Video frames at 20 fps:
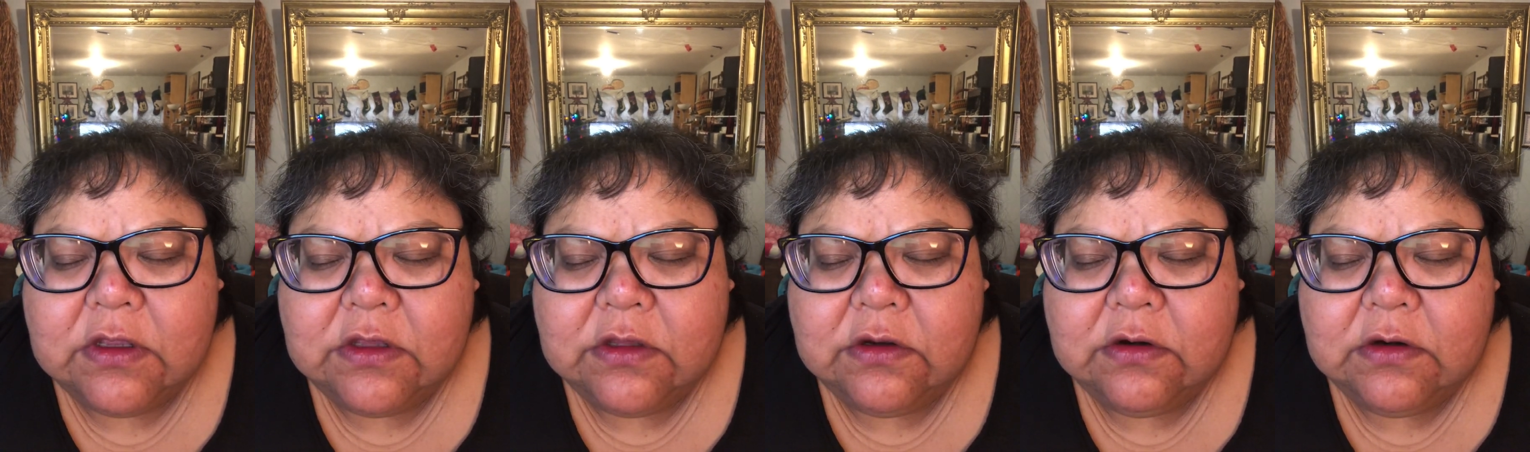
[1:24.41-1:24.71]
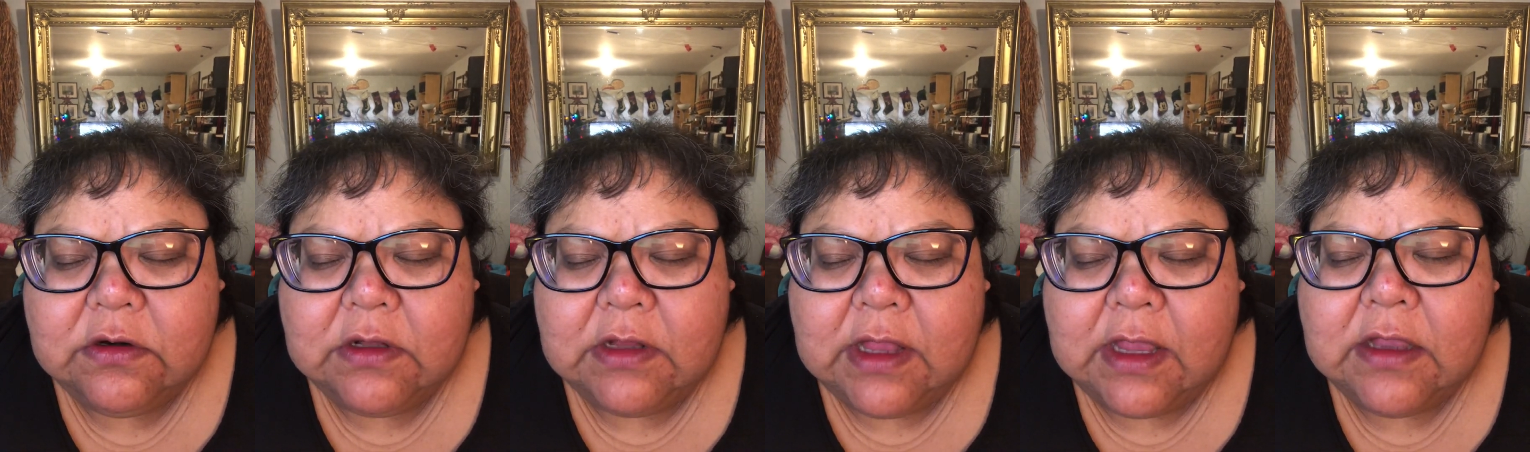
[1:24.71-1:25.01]

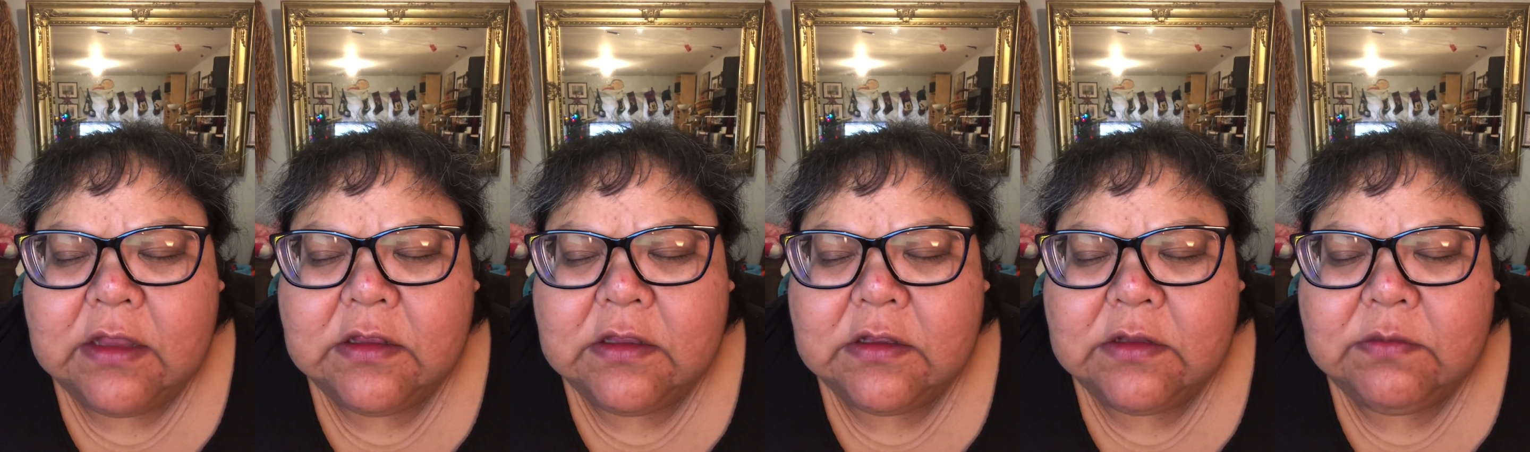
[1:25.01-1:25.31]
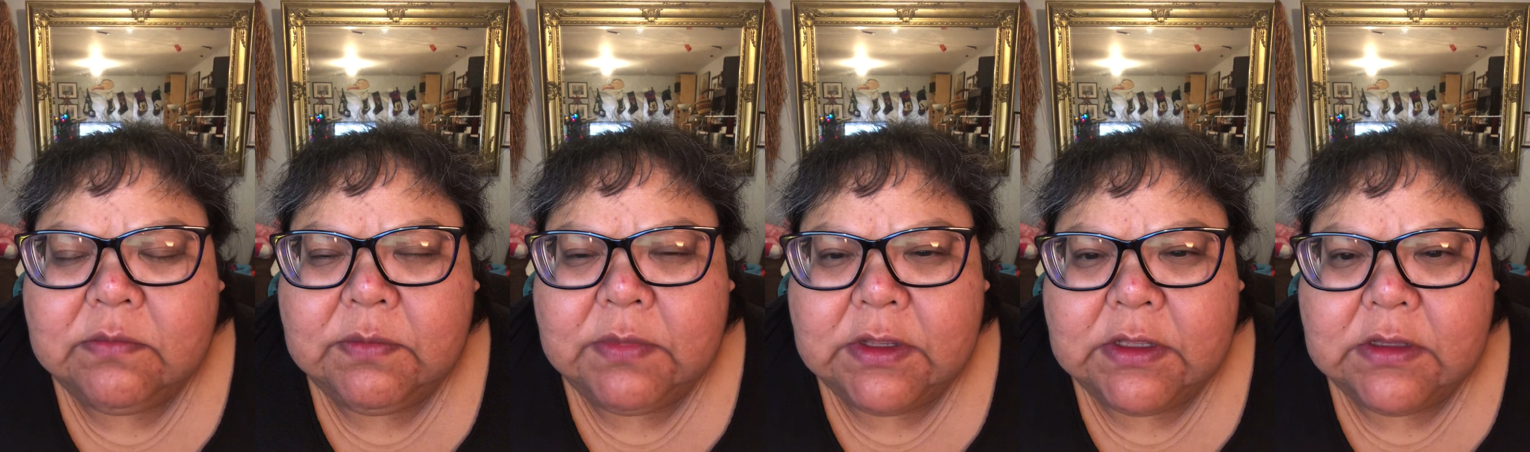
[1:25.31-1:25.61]
Turtle
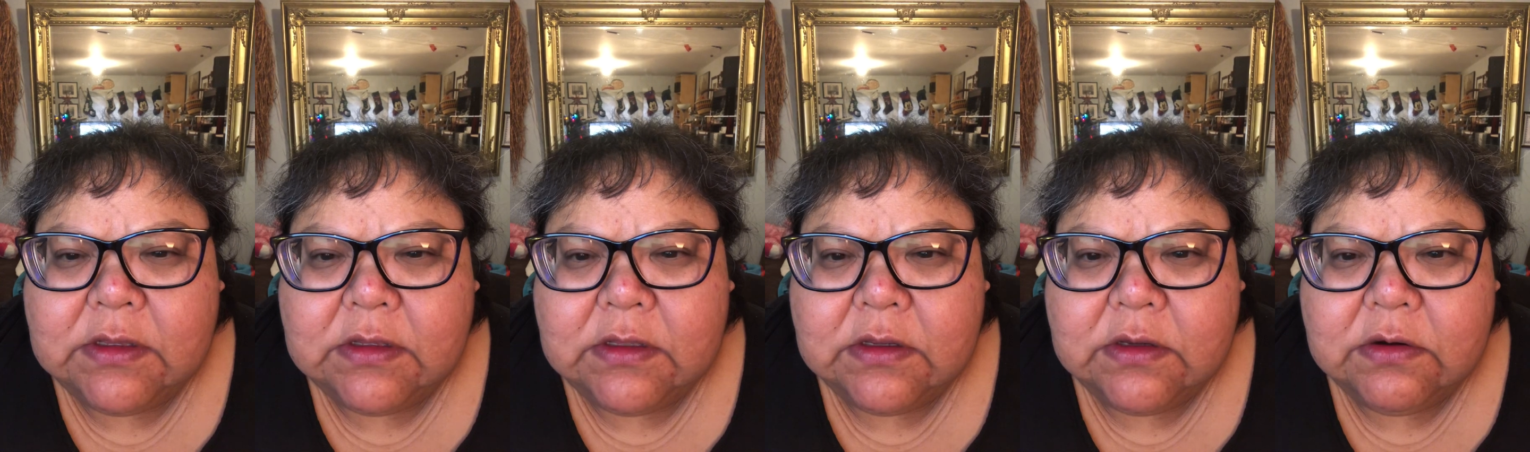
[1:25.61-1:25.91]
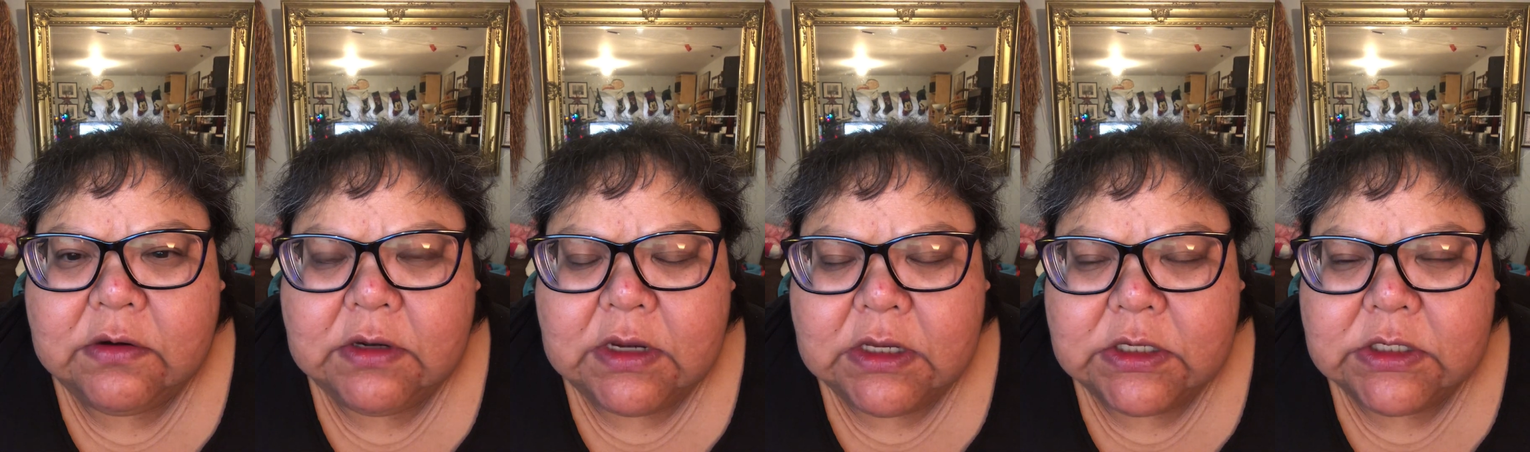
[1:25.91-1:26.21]
Island, but the
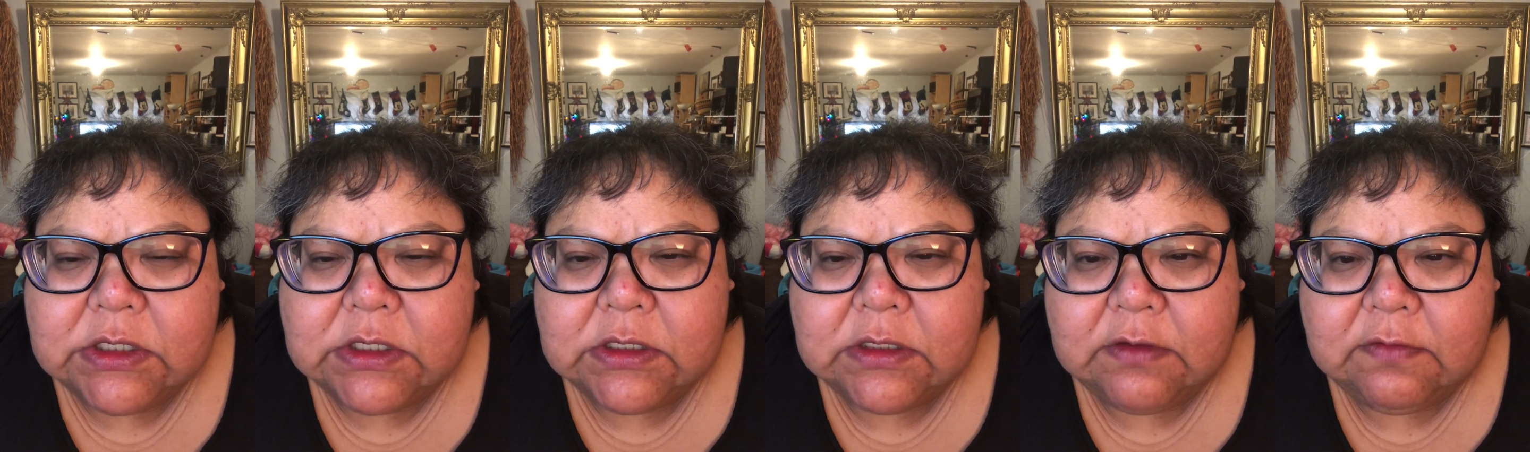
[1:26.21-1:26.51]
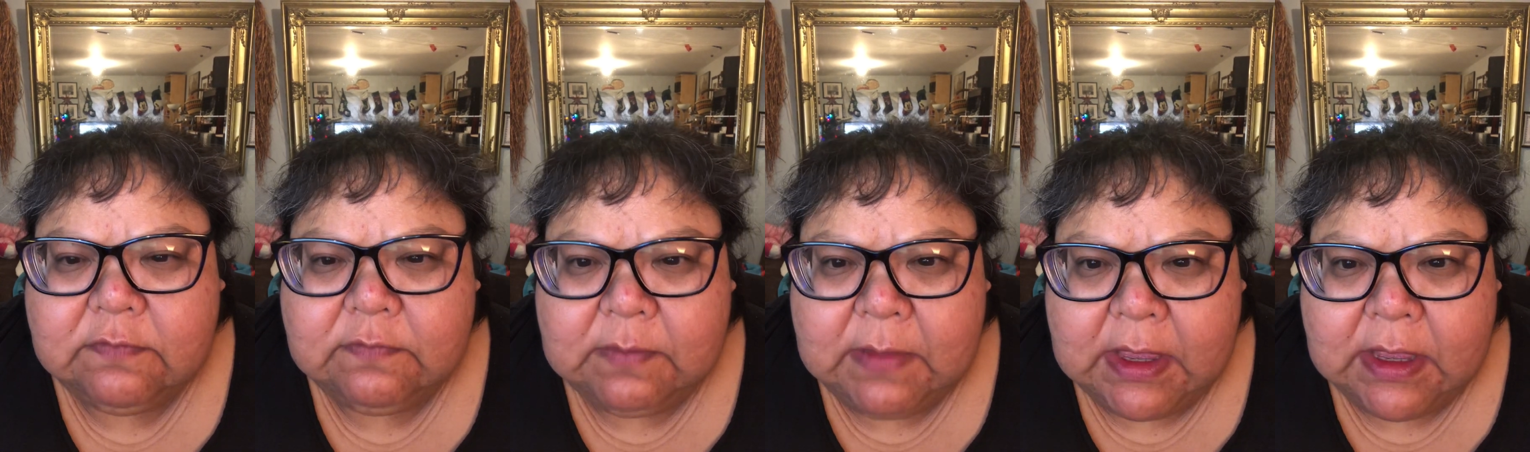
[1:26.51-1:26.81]
creation
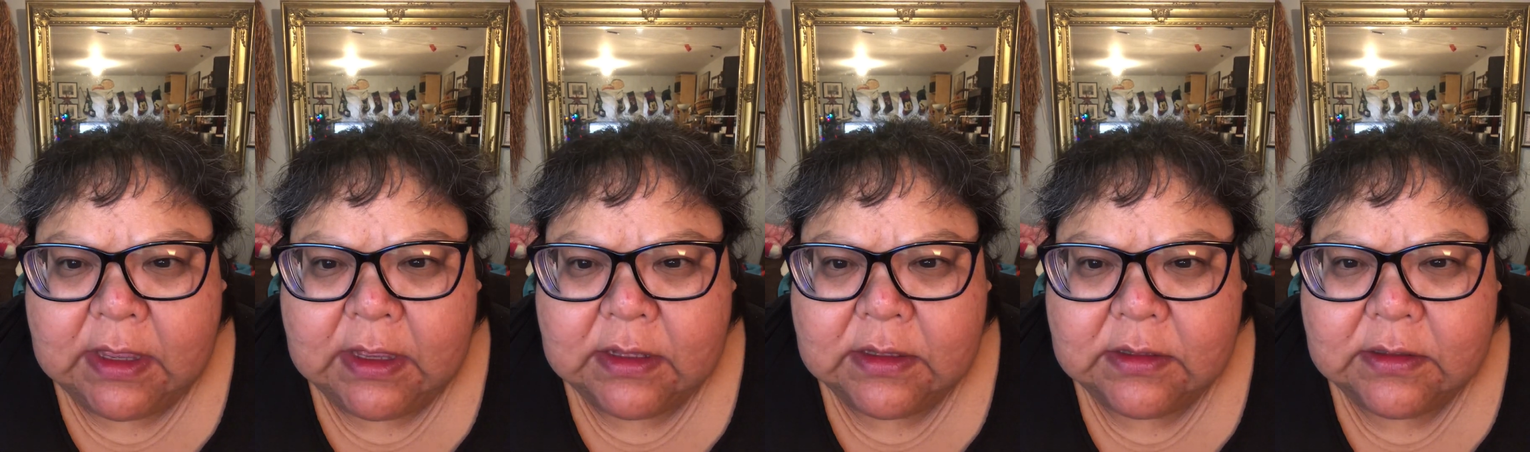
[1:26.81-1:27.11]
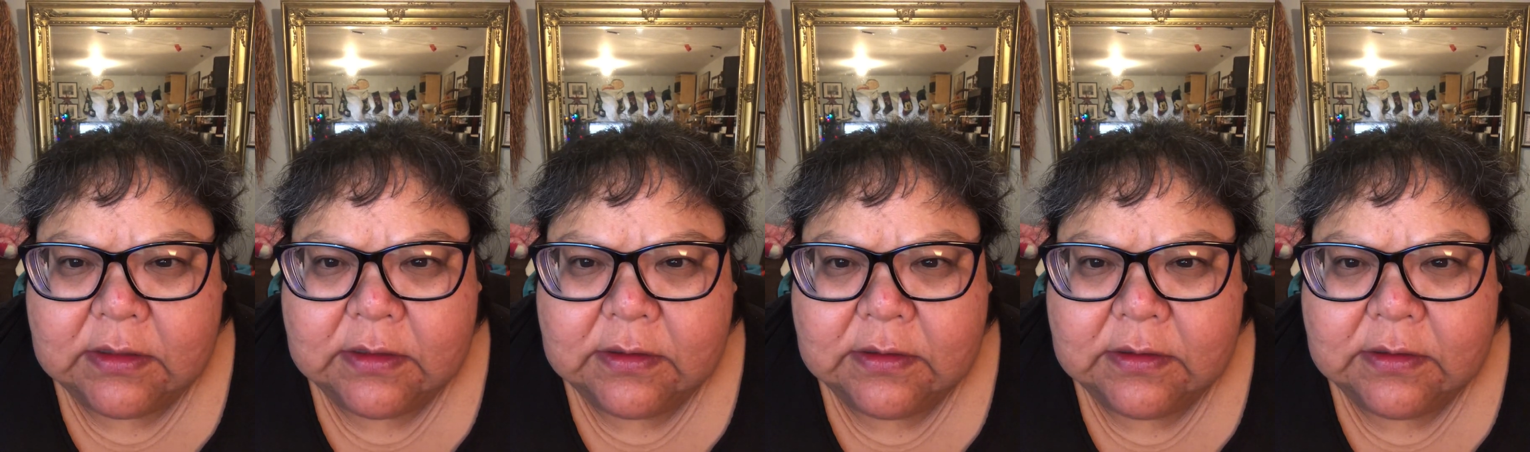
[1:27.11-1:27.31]
of man.